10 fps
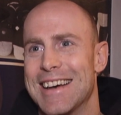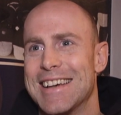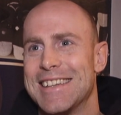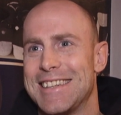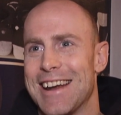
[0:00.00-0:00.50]

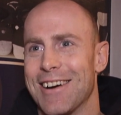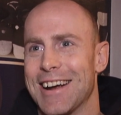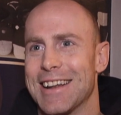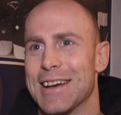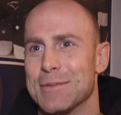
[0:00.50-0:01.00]
staring
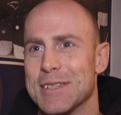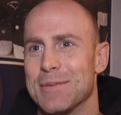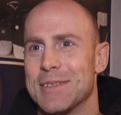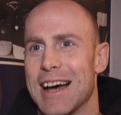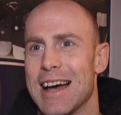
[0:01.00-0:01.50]
at him
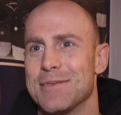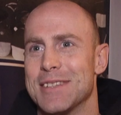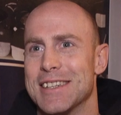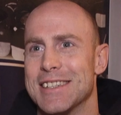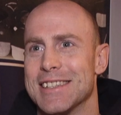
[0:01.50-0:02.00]

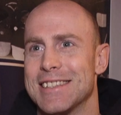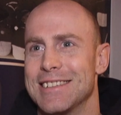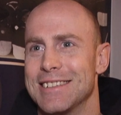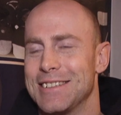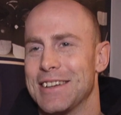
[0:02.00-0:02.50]
sometimes and just,
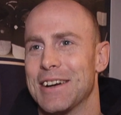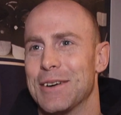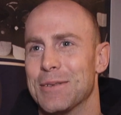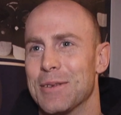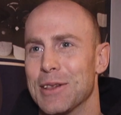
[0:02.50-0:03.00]
you
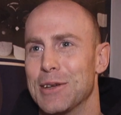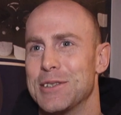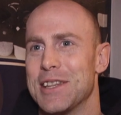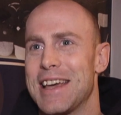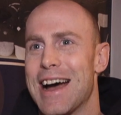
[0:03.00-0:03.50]
know,
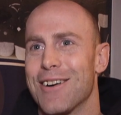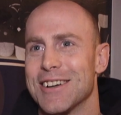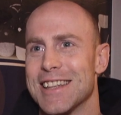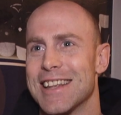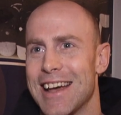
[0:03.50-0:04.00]
losing the
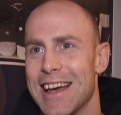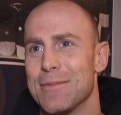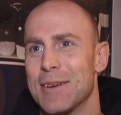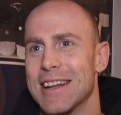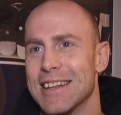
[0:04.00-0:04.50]
hours of the day,
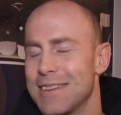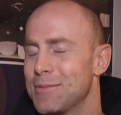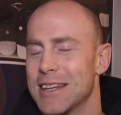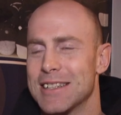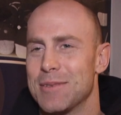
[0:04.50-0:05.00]

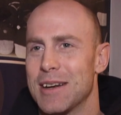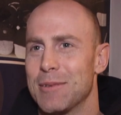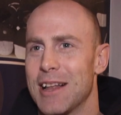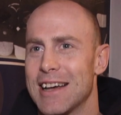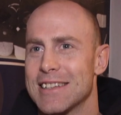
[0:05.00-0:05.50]
but it's been a
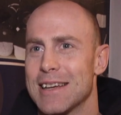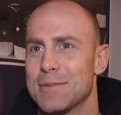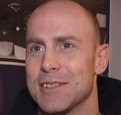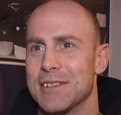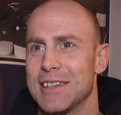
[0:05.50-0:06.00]
blast,
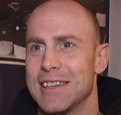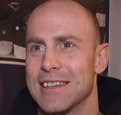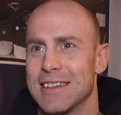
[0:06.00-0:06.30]
absolutely.